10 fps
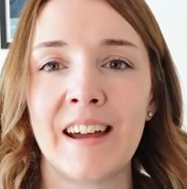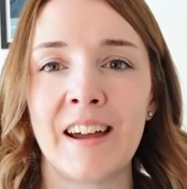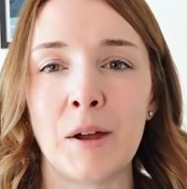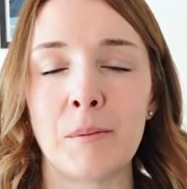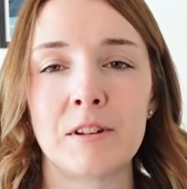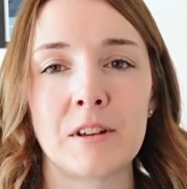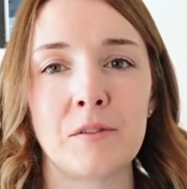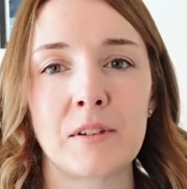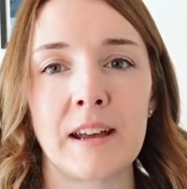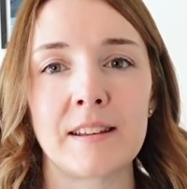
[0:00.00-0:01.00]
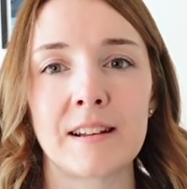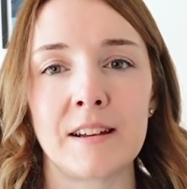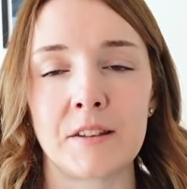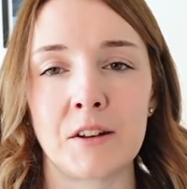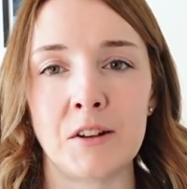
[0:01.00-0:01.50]
Don't forget to click
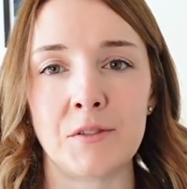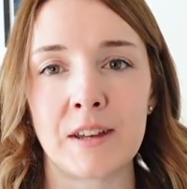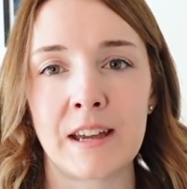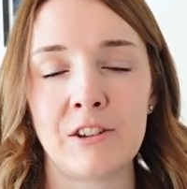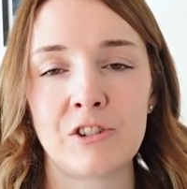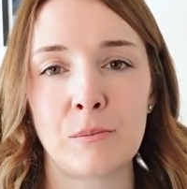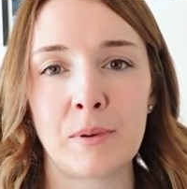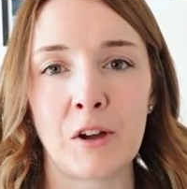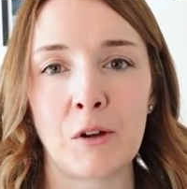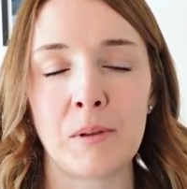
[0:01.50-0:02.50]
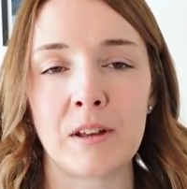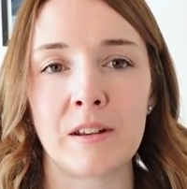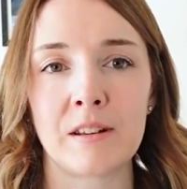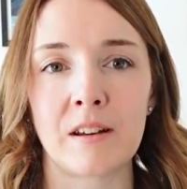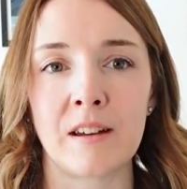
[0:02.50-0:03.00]
the notification bell,
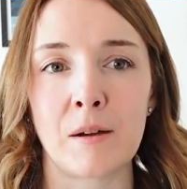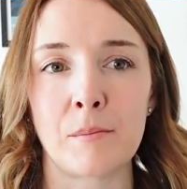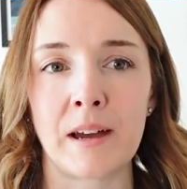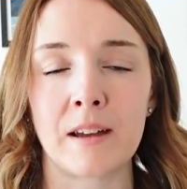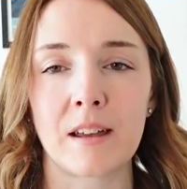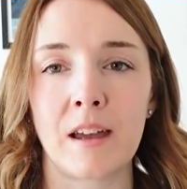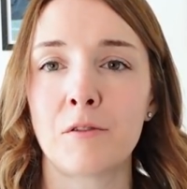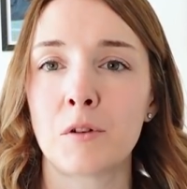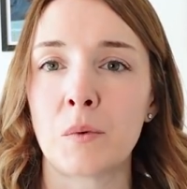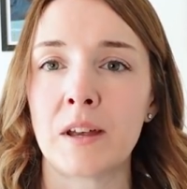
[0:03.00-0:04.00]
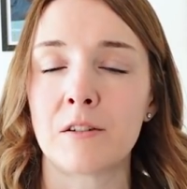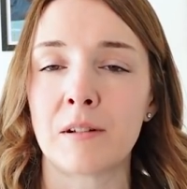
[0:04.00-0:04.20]
because I am back every week,